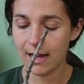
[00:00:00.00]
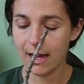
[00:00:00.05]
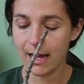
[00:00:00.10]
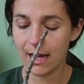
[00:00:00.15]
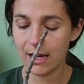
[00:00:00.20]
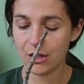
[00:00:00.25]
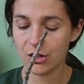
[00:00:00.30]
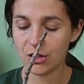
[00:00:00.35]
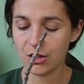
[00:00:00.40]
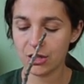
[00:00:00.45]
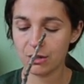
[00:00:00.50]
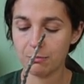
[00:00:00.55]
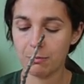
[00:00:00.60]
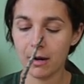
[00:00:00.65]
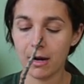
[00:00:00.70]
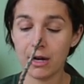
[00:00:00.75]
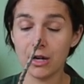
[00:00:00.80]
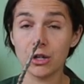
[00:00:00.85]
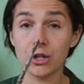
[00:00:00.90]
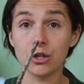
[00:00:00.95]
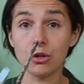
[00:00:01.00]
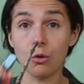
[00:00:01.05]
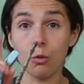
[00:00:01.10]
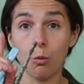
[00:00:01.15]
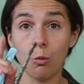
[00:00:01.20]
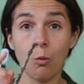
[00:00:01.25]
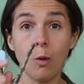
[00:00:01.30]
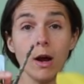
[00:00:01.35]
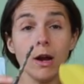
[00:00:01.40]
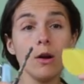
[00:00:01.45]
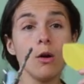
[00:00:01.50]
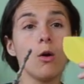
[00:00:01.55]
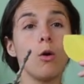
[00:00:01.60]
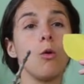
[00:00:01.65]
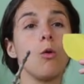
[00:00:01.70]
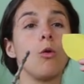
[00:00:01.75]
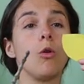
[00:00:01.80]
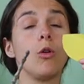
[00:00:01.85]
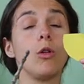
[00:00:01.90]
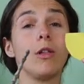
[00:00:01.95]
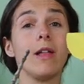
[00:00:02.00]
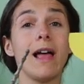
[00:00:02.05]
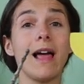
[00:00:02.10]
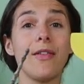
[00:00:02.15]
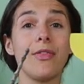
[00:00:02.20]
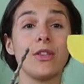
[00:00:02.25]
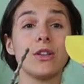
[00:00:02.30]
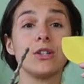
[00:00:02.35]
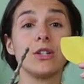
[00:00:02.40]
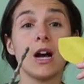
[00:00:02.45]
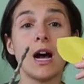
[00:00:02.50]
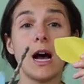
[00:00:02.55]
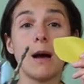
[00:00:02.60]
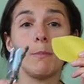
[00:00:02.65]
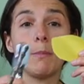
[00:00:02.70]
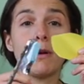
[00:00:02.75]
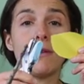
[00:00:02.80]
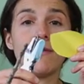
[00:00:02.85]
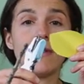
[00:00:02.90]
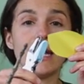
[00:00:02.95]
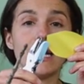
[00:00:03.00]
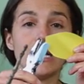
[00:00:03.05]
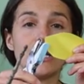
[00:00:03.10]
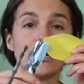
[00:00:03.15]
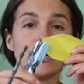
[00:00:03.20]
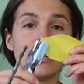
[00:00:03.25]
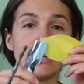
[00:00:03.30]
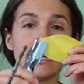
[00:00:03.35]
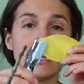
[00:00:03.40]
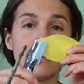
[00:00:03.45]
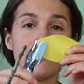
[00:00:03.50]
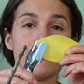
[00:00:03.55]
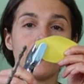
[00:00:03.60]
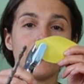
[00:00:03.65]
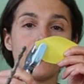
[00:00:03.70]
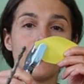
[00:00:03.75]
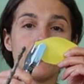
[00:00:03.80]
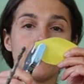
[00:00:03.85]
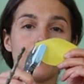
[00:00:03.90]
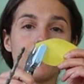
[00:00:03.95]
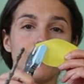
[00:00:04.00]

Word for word: and just punch one hole at the top of each leaf.